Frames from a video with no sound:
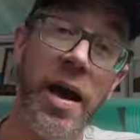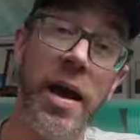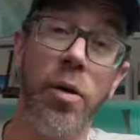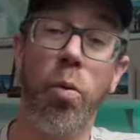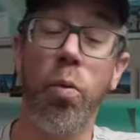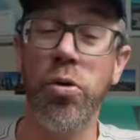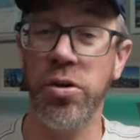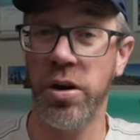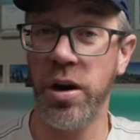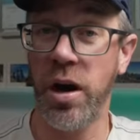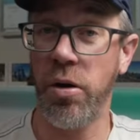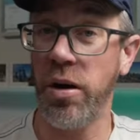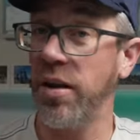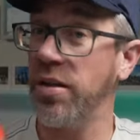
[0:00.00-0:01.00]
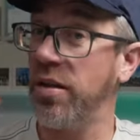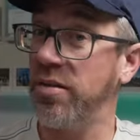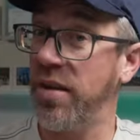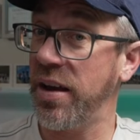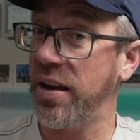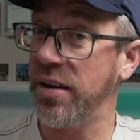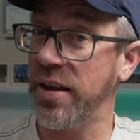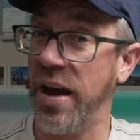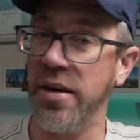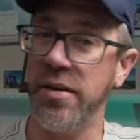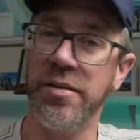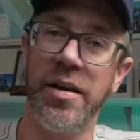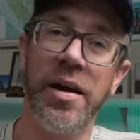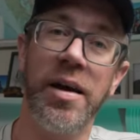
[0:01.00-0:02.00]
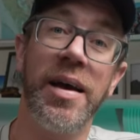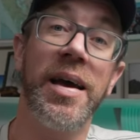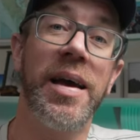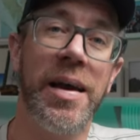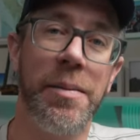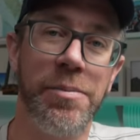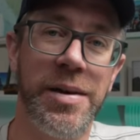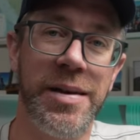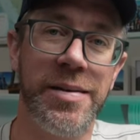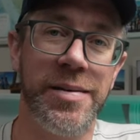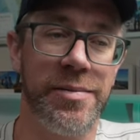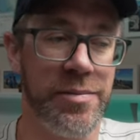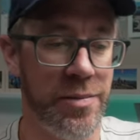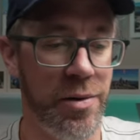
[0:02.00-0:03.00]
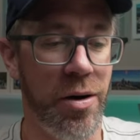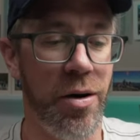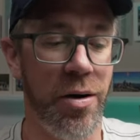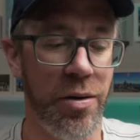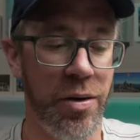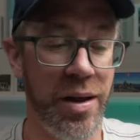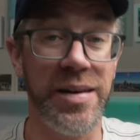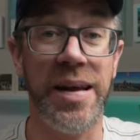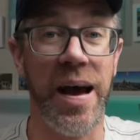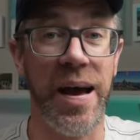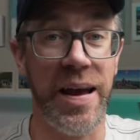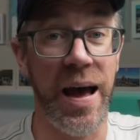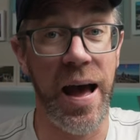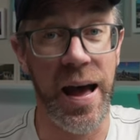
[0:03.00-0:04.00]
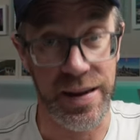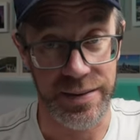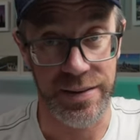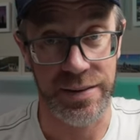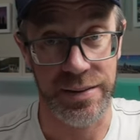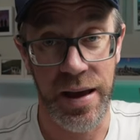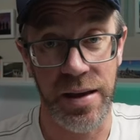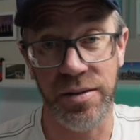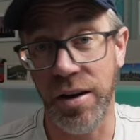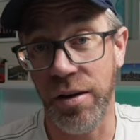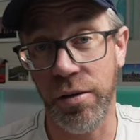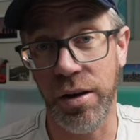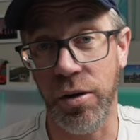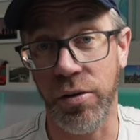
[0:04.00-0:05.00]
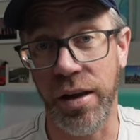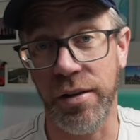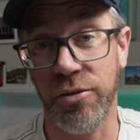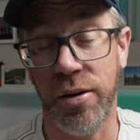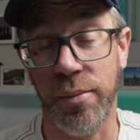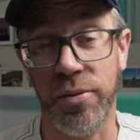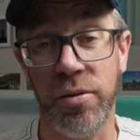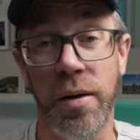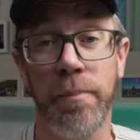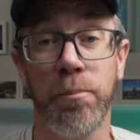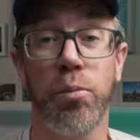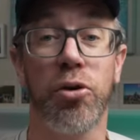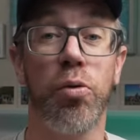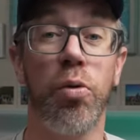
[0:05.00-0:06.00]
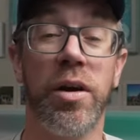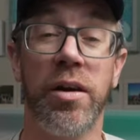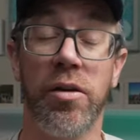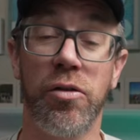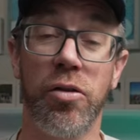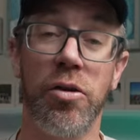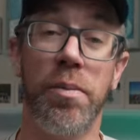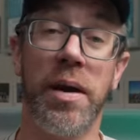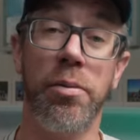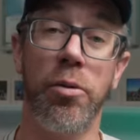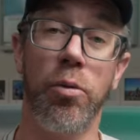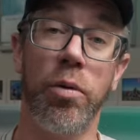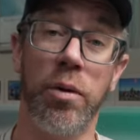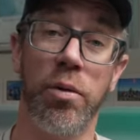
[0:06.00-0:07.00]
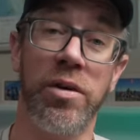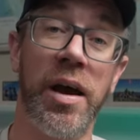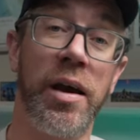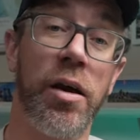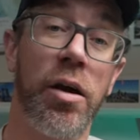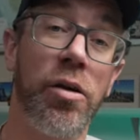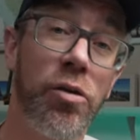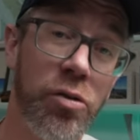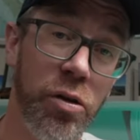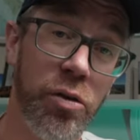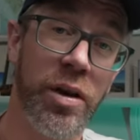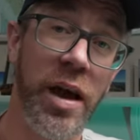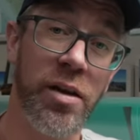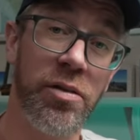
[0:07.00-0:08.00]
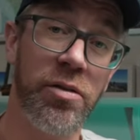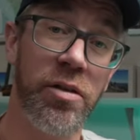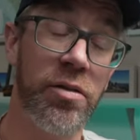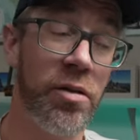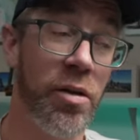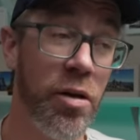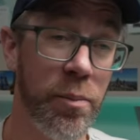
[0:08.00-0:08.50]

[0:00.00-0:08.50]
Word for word: and wouldn't you know it, the second canister emptied on day 8. And generally on these trips, between 2 people, we would take 2 canisters.